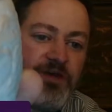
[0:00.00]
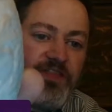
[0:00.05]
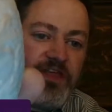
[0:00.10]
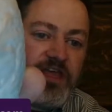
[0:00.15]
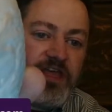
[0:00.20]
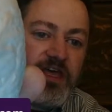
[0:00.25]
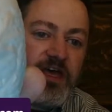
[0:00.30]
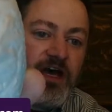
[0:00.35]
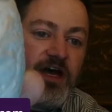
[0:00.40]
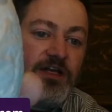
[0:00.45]
the
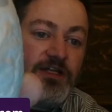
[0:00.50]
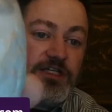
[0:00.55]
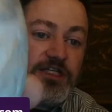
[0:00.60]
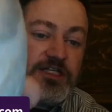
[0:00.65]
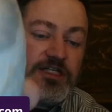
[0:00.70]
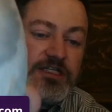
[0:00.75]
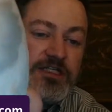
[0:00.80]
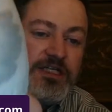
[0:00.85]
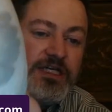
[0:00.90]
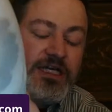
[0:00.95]

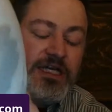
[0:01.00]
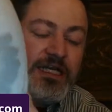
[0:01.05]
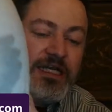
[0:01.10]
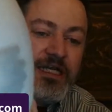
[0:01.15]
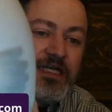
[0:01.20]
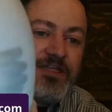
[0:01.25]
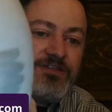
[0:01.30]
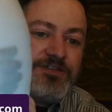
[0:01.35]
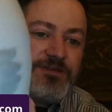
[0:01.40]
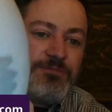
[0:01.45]
color.
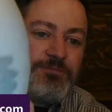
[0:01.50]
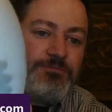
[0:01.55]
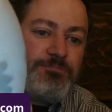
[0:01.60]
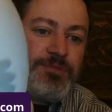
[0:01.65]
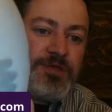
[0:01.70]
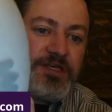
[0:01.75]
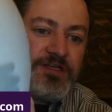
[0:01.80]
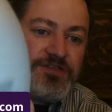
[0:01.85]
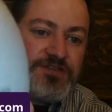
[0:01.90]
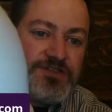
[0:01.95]
It's a
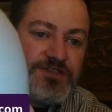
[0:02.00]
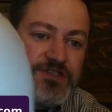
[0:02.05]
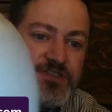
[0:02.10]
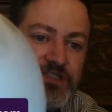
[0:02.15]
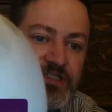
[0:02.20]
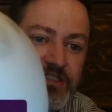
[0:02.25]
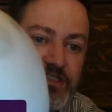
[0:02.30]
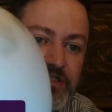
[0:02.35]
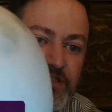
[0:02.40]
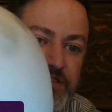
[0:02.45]

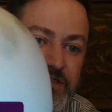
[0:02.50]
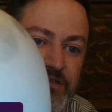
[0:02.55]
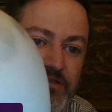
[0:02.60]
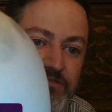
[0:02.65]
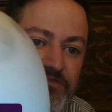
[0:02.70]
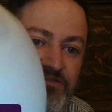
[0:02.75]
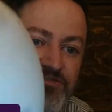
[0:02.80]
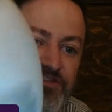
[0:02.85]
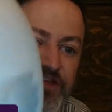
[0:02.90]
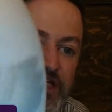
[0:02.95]
bisque
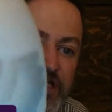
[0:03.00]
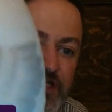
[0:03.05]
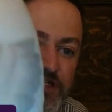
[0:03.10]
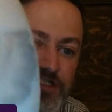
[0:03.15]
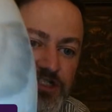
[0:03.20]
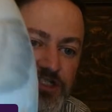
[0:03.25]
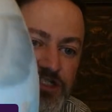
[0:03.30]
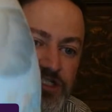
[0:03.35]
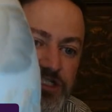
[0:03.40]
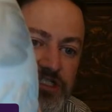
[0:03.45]

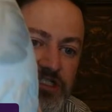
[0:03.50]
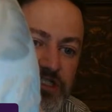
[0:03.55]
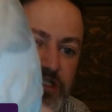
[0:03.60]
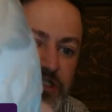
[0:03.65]
finish,